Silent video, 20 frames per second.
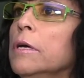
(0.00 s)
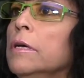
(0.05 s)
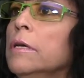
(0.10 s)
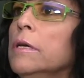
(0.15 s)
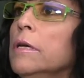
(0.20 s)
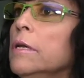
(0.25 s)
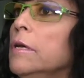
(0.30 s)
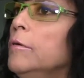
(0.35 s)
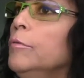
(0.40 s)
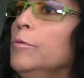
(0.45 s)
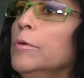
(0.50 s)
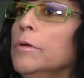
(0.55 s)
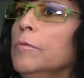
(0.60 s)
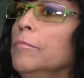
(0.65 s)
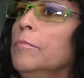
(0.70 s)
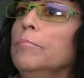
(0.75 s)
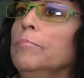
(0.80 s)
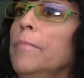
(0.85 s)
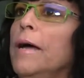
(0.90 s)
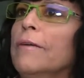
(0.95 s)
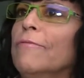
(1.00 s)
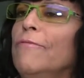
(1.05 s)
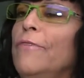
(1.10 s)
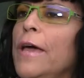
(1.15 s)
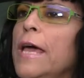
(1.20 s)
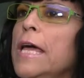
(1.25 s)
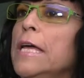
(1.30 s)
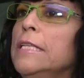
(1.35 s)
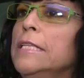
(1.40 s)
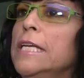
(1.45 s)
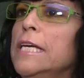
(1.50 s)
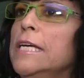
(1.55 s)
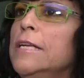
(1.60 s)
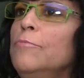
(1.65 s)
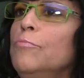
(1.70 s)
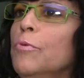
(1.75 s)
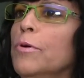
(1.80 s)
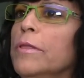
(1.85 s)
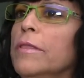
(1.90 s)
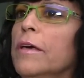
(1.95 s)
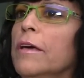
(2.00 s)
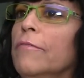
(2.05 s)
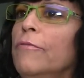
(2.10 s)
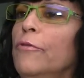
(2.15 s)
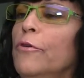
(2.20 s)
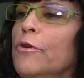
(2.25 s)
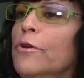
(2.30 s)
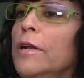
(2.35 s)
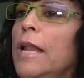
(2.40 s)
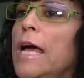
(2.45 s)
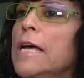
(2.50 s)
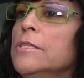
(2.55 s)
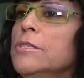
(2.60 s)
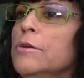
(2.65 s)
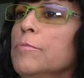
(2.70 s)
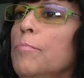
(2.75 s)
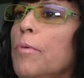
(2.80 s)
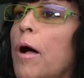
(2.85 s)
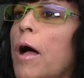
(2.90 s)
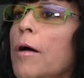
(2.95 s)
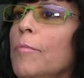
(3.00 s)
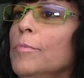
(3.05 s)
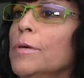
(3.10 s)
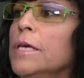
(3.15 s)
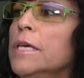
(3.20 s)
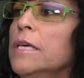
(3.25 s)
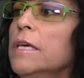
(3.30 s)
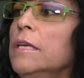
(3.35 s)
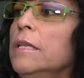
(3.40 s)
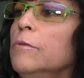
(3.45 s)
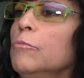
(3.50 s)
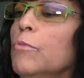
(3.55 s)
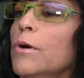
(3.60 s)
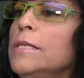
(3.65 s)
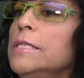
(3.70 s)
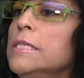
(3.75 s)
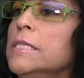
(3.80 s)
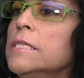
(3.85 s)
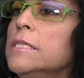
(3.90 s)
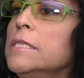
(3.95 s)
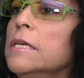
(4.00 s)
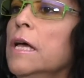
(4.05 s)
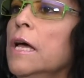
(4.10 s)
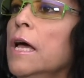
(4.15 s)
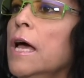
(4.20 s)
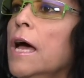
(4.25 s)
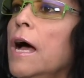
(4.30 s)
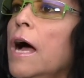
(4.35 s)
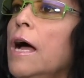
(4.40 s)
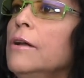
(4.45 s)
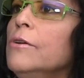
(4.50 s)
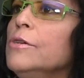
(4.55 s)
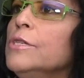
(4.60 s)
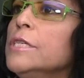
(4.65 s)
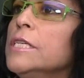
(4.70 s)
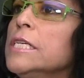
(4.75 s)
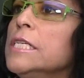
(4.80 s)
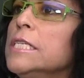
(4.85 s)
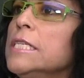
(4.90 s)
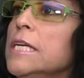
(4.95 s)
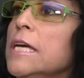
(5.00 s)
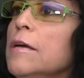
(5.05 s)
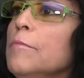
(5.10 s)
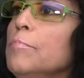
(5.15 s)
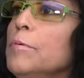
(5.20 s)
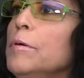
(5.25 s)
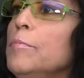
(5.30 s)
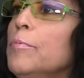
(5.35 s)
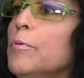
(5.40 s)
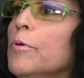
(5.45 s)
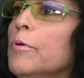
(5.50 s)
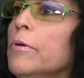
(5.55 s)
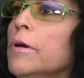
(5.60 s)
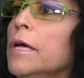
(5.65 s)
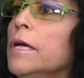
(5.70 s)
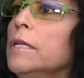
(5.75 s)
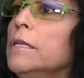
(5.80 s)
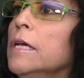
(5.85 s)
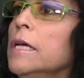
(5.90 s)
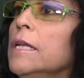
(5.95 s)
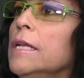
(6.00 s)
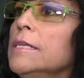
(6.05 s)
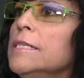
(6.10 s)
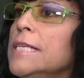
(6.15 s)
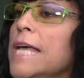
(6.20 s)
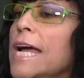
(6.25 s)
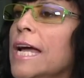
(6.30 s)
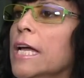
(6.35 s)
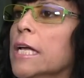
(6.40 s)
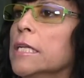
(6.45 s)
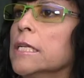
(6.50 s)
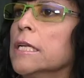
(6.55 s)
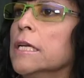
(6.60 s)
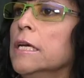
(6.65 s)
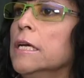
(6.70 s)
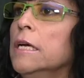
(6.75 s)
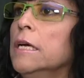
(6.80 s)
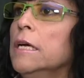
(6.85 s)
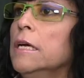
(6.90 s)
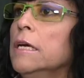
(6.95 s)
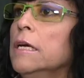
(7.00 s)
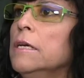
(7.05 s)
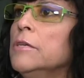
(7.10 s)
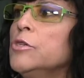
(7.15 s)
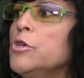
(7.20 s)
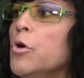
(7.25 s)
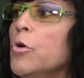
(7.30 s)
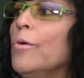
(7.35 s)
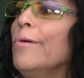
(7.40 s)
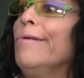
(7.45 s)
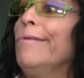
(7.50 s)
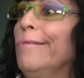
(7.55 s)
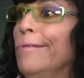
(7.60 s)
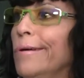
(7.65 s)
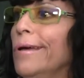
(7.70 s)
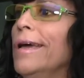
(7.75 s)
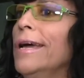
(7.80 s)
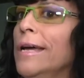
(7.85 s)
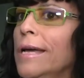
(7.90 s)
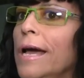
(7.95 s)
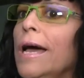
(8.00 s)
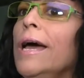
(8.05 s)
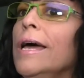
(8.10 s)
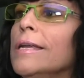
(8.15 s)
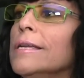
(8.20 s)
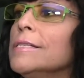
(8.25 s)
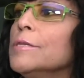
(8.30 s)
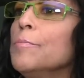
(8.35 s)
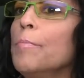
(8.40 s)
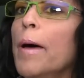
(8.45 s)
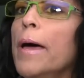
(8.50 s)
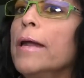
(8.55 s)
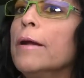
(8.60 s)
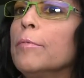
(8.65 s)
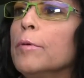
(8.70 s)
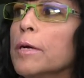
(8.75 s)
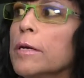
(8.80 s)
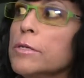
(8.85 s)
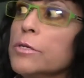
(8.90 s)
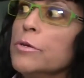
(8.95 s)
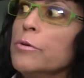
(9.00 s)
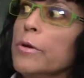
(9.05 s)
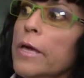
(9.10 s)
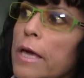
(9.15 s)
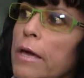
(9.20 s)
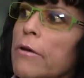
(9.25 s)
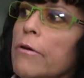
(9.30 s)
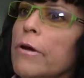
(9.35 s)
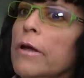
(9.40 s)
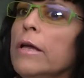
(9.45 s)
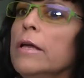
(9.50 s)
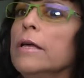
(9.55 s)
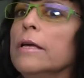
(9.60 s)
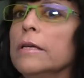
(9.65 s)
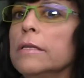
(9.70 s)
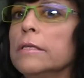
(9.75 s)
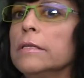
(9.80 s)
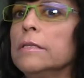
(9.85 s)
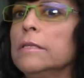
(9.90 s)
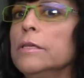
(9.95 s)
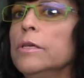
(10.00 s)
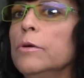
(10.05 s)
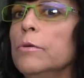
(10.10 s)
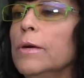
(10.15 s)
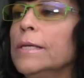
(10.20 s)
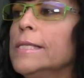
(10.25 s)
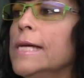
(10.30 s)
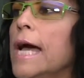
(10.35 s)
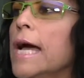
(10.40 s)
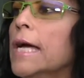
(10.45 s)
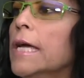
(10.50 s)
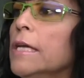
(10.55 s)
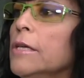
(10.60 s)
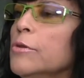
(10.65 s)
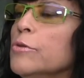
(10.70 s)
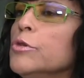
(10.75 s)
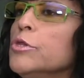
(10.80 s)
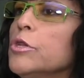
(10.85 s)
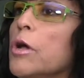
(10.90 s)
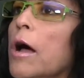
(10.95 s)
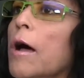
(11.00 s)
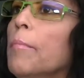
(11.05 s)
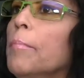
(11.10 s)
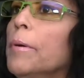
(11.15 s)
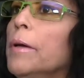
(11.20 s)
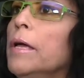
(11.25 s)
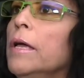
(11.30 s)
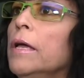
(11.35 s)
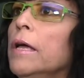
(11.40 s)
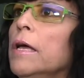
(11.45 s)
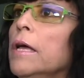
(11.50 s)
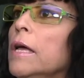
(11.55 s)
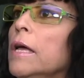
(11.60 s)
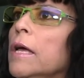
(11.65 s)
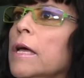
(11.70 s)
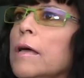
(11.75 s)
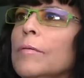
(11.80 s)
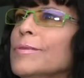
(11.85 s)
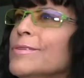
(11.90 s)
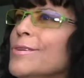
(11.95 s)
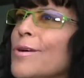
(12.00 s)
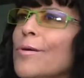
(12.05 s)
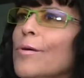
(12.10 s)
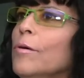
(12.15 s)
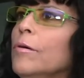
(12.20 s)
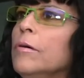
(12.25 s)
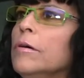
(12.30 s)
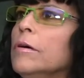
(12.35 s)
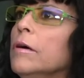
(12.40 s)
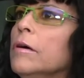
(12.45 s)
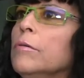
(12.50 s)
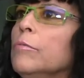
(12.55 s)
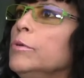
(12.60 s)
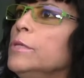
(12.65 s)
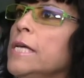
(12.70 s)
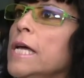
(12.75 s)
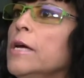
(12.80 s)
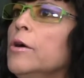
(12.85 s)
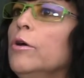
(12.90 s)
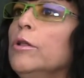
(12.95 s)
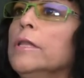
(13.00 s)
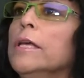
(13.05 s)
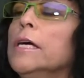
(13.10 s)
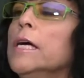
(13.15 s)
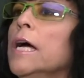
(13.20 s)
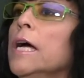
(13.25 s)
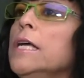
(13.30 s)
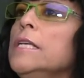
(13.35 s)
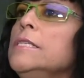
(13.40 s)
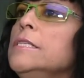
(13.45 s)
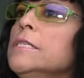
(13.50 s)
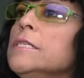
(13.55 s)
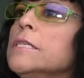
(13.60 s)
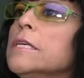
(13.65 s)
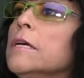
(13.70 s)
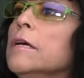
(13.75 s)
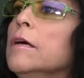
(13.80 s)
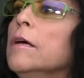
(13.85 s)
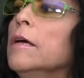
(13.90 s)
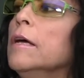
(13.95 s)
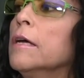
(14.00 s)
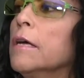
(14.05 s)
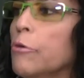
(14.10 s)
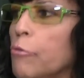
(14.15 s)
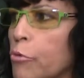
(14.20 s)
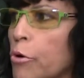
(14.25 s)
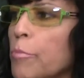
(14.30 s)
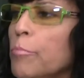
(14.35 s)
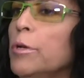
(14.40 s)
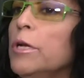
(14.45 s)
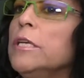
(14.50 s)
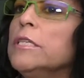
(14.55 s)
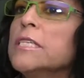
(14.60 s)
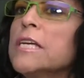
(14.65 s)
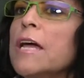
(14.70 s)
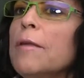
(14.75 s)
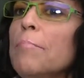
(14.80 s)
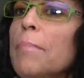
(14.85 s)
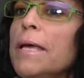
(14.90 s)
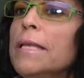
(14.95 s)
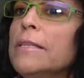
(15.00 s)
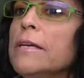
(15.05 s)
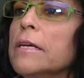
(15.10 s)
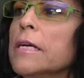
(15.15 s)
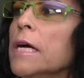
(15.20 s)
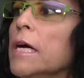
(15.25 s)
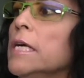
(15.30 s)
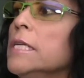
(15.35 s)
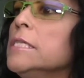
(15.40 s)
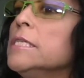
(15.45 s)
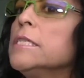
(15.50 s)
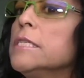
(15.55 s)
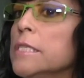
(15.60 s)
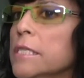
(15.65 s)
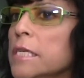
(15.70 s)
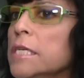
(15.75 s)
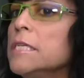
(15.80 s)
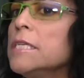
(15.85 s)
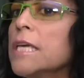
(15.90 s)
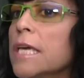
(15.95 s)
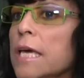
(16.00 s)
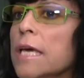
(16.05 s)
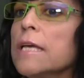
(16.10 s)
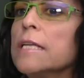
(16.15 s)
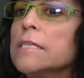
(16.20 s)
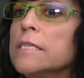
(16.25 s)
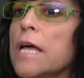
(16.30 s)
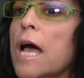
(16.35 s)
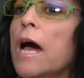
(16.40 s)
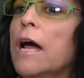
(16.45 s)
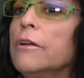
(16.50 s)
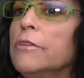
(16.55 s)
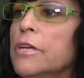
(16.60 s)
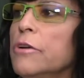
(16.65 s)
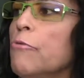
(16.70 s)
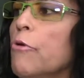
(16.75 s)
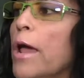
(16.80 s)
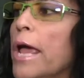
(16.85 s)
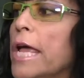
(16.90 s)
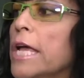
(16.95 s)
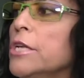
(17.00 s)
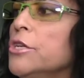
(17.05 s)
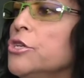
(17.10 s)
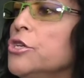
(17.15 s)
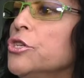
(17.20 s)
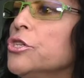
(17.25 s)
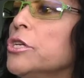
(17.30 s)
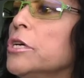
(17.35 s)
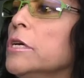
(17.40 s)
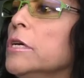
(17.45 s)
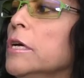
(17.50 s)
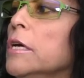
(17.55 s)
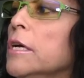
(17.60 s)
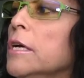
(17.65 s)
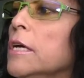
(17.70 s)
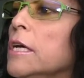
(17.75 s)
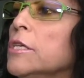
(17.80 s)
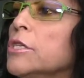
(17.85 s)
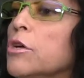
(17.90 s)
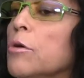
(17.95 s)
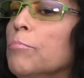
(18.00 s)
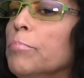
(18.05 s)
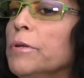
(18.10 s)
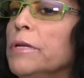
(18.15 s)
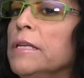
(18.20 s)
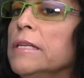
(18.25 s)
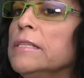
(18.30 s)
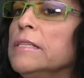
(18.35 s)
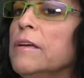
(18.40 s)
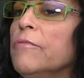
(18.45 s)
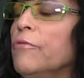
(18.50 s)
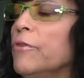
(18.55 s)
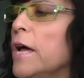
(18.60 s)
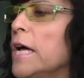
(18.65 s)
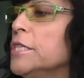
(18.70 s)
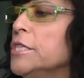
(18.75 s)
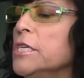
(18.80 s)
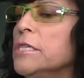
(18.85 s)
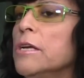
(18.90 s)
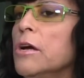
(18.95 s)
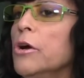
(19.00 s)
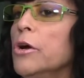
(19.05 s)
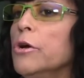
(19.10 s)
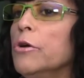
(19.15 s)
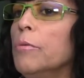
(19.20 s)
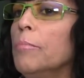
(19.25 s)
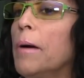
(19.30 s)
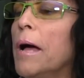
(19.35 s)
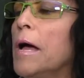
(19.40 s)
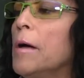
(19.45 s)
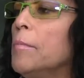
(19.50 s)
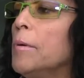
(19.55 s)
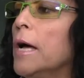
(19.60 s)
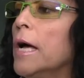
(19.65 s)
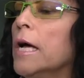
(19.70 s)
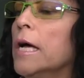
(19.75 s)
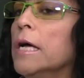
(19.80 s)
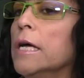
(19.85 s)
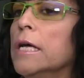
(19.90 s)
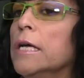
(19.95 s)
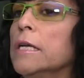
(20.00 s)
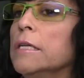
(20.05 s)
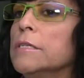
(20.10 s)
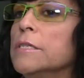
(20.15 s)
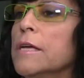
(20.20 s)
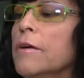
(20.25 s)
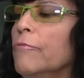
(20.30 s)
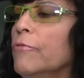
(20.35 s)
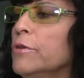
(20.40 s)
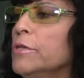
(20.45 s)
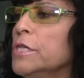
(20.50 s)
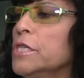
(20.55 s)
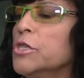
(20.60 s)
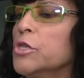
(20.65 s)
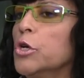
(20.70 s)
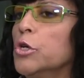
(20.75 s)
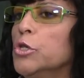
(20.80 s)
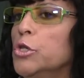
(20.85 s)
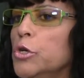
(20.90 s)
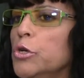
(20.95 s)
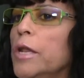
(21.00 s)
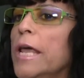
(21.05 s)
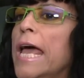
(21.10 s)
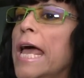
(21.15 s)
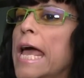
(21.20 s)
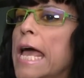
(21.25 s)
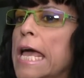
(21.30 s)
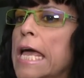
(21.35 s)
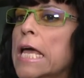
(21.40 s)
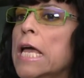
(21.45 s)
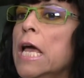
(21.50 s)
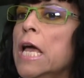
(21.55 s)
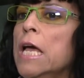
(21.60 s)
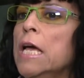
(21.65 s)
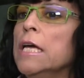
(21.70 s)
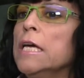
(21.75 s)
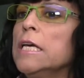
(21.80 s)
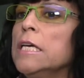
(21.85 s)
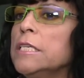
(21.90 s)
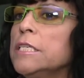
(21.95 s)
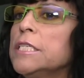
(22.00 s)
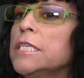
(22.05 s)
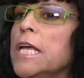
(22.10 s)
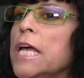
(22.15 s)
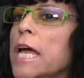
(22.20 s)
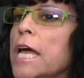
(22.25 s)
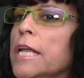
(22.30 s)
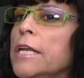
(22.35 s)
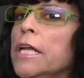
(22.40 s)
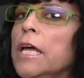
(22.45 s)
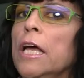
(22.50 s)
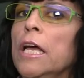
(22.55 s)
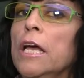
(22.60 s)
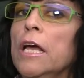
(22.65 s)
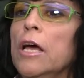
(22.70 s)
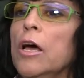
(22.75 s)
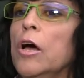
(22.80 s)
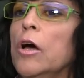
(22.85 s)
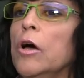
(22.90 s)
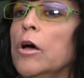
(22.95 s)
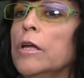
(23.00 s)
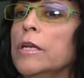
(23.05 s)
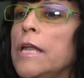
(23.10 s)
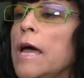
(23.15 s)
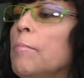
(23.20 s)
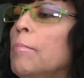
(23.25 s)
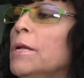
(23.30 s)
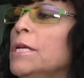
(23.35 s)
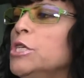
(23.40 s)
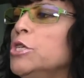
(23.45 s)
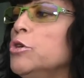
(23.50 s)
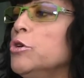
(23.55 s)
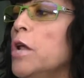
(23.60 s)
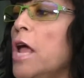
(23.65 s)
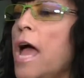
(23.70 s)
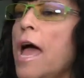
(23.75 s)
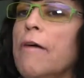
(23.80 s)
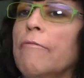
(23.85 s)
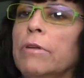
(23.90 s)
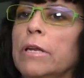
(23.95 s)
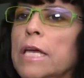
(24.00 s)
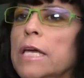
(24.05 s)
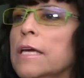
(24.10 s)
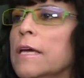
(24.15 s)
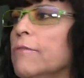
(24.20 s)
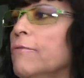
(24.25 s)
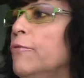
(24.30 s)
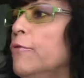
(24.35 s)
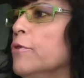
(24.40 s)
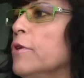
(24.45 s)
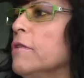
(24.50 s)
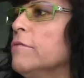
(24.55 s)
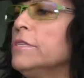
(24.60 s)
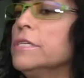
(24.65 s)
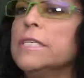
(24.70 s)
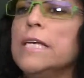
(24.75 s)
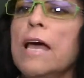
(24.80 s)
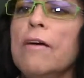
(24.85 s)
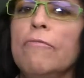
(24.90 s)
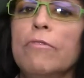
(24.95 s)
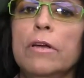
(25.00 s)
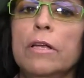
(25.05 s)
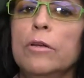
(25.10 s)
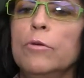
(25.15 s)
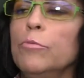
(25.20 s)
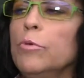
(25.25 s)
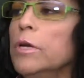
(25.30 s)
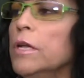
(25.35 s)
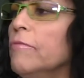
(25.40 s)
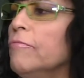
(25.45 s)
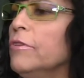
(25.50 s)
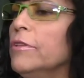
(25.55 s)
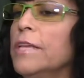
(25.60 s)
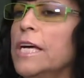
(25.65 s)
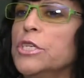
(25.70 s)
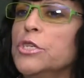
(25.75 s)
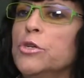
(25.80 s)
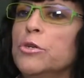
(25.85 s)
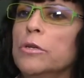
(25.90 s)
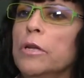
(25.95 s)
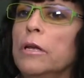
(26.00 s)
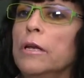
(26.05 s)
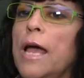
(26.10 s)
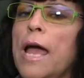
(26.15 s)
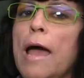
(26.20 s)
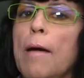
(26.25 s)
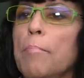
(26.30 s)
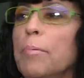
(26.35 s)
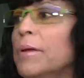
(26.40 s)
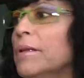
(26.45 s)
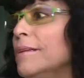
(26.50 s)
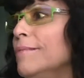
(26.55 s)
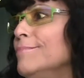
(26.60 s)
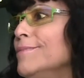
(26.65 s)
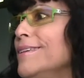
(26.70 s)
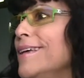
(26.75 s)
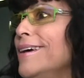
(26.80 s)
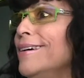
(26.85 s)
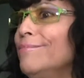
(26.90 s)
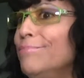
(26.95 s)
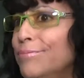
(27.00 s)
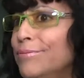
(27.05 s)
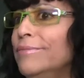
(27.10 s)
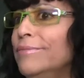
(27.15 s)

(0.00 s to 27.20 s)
You know what McVeigh did with the fertilizer bomb? He killed 168 people in a second. So a gun is better because you hear it and you attack it, you stop it. So we take all the guns. Criminals can make their guns. These kids are deranged. It's completely different. I just heard Obama in San Francisco today. He said nobody should have an AK-47 or whatever. That should not happen. I was like,